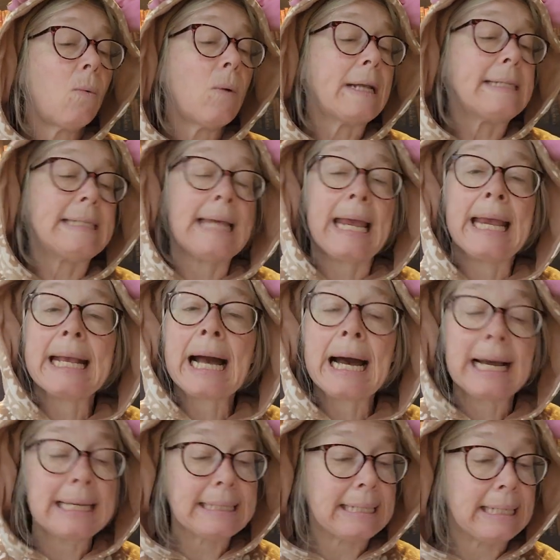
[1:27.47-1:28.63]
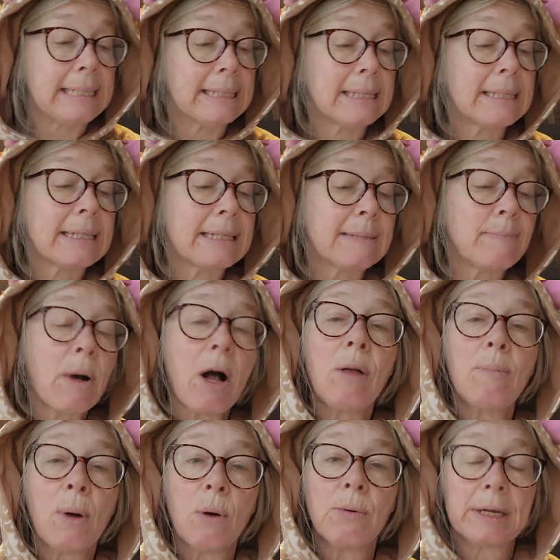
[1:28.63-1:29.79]
One day, Kai sees a small
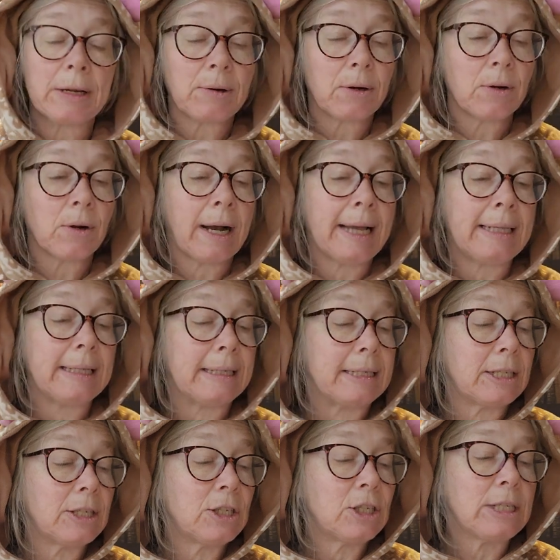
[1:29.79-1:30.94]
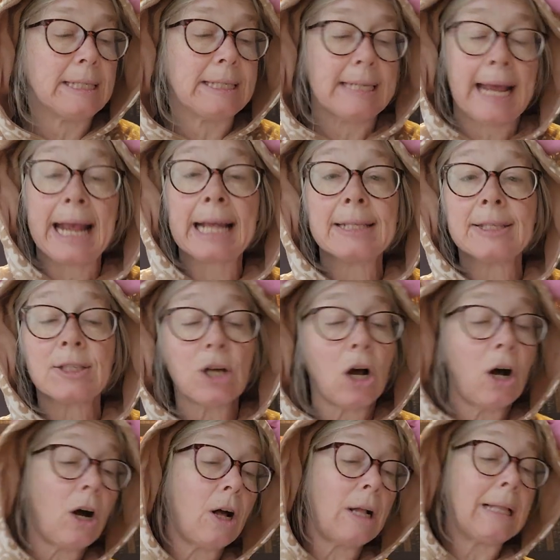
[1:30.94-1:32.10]
boat near her island. She stands
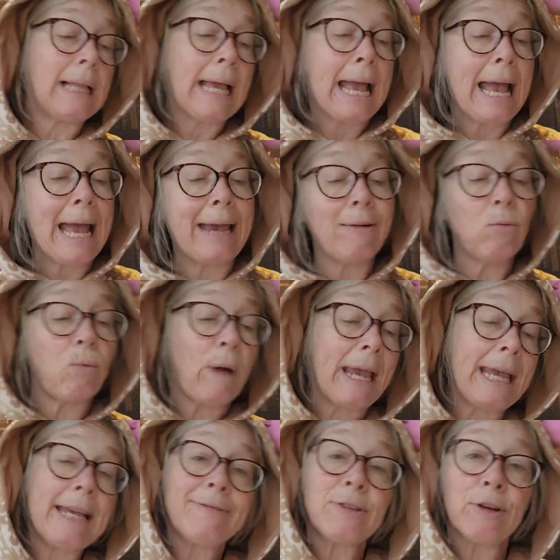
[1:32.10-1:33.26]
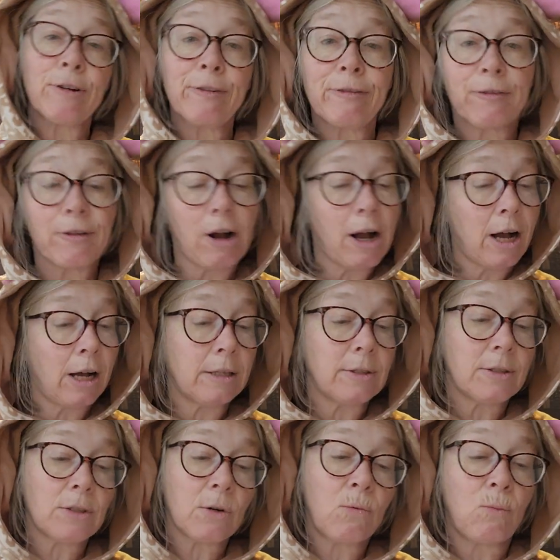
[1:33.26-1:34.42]
tall and waves her
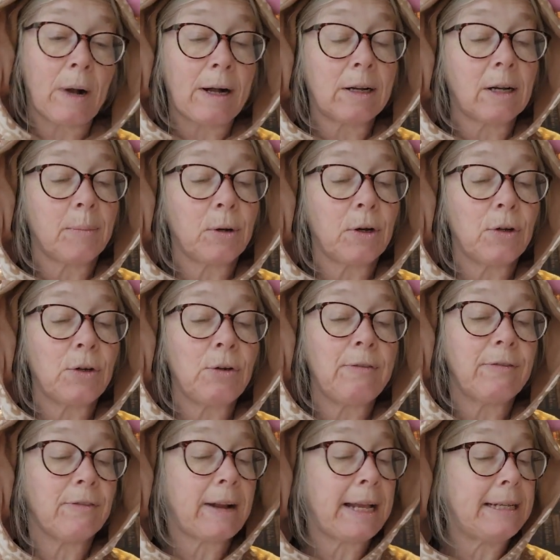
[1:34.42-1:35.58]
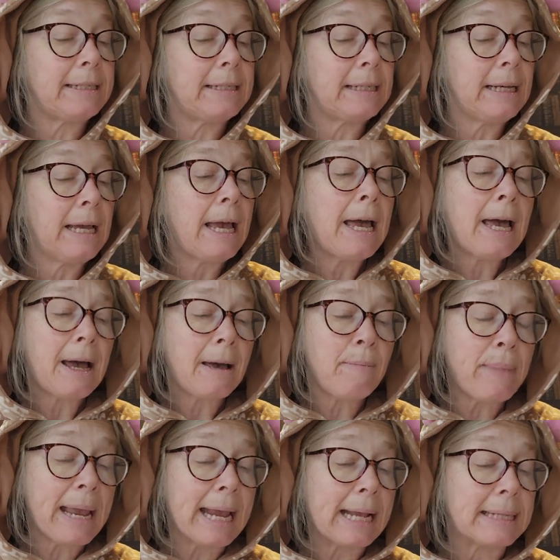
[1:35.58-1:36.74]
fronds to welcome her new friend. A
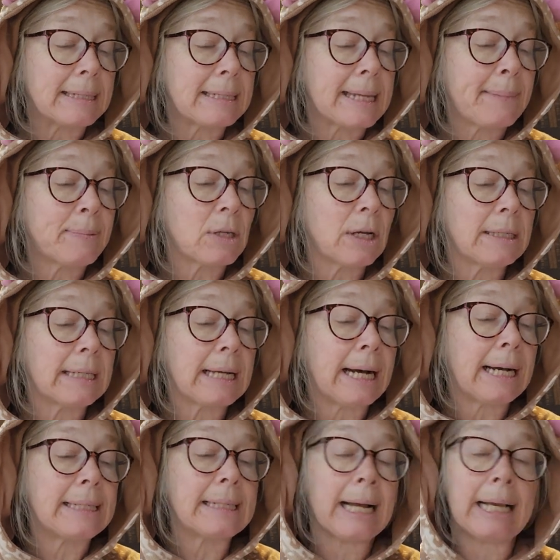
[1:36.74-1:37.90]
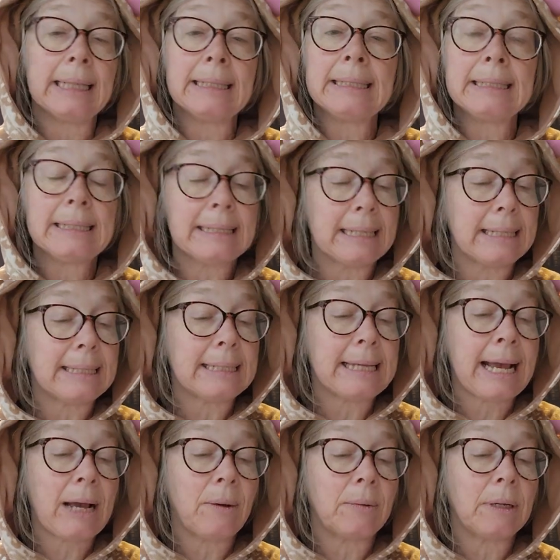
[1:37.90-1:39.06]
man steps onto Kai's island and sits
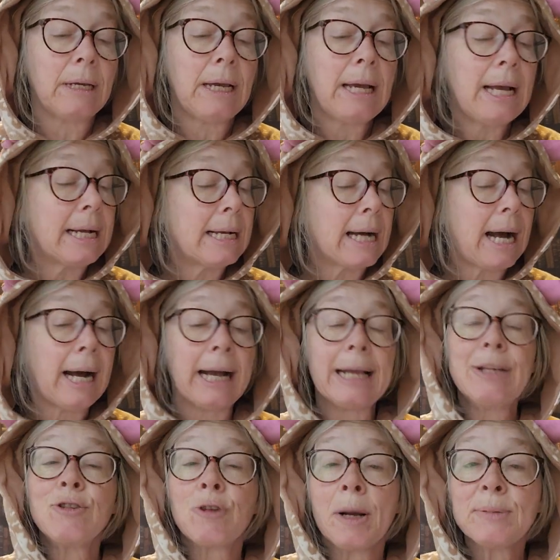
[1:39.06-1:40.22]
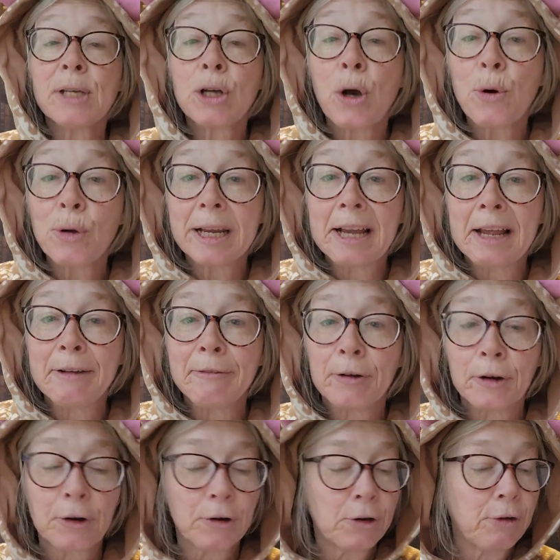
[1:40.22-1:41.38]
down. Kai drops a coconut
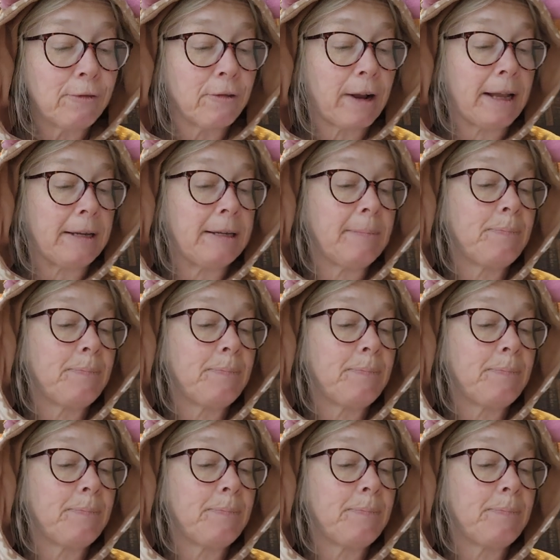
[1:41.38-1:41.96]
for her new friend.